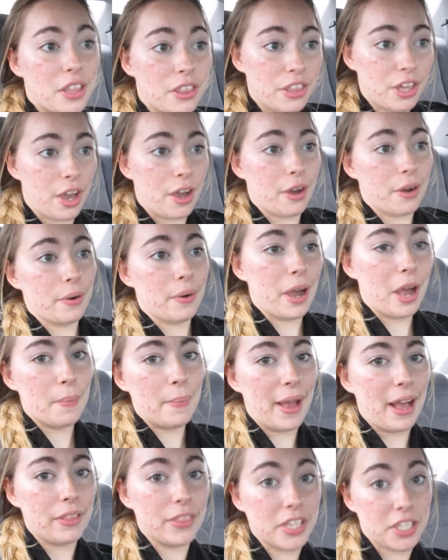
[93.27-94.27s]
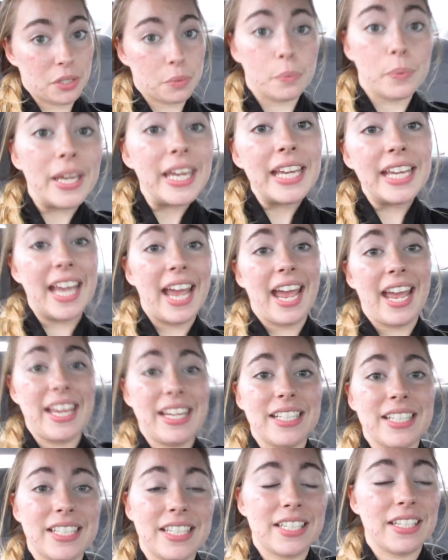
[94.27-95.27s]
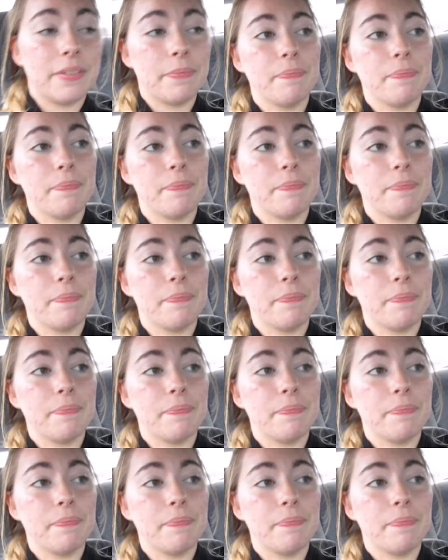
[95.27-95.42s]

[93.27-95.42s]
though about this weekend,